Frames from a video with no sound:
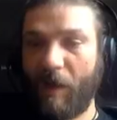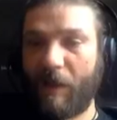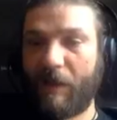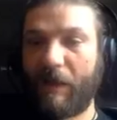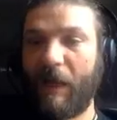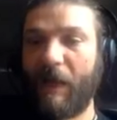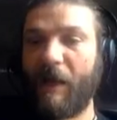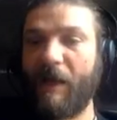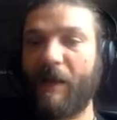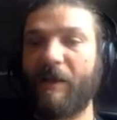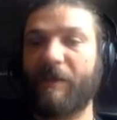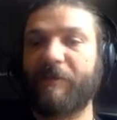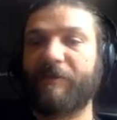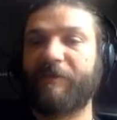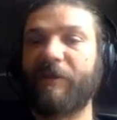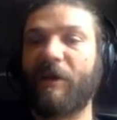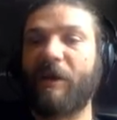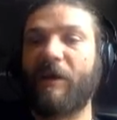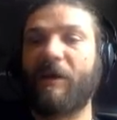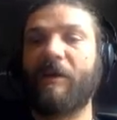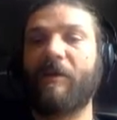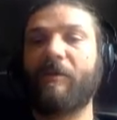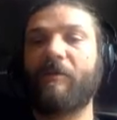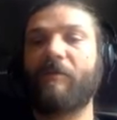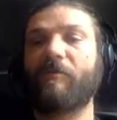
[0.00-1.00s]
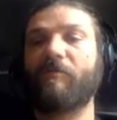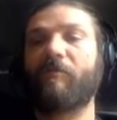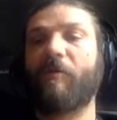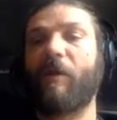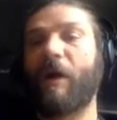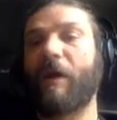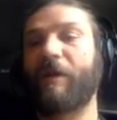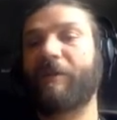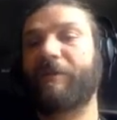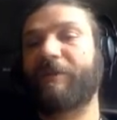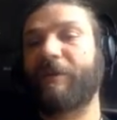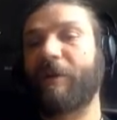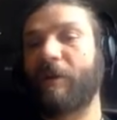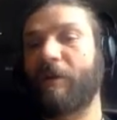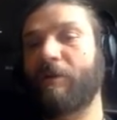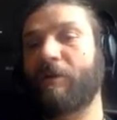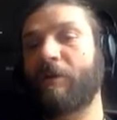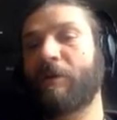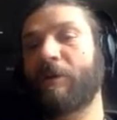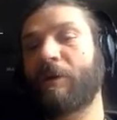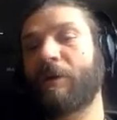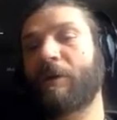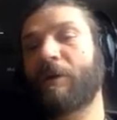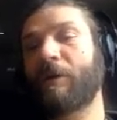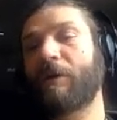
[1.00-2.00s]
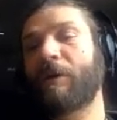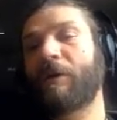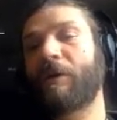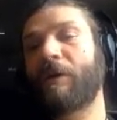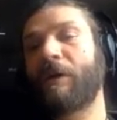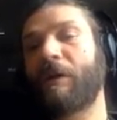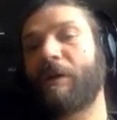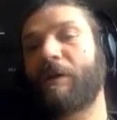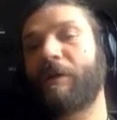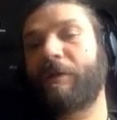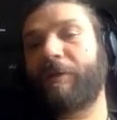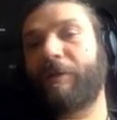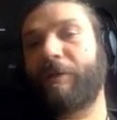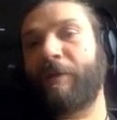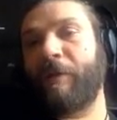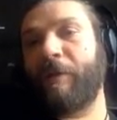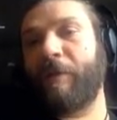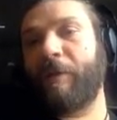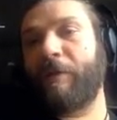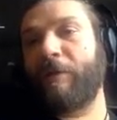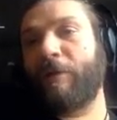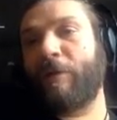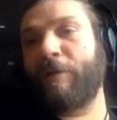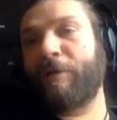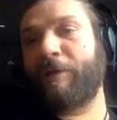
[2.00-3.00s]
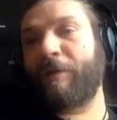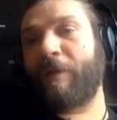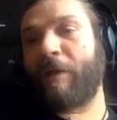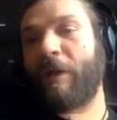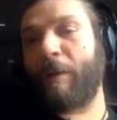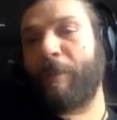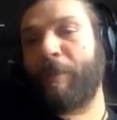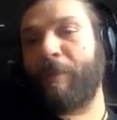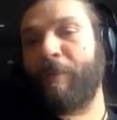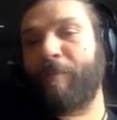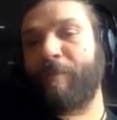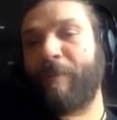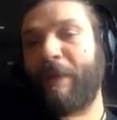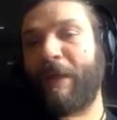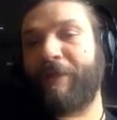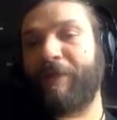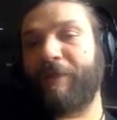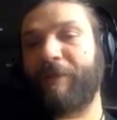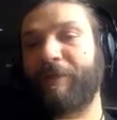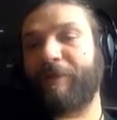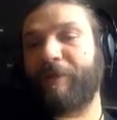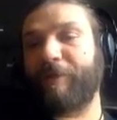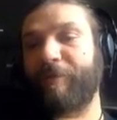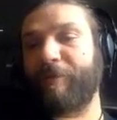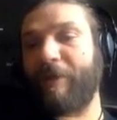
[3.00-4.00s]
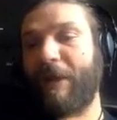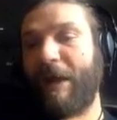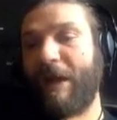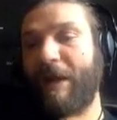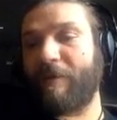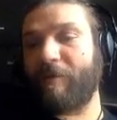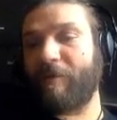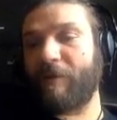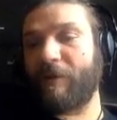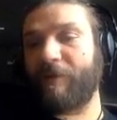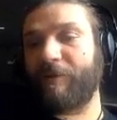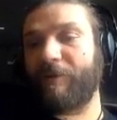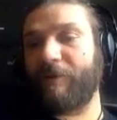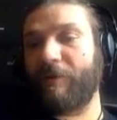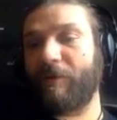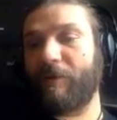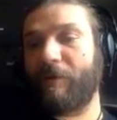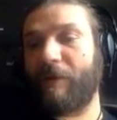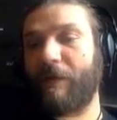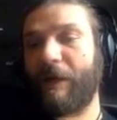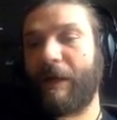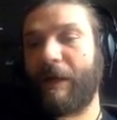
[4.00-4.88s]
Okay, so right, so there's a couple of methods of layering two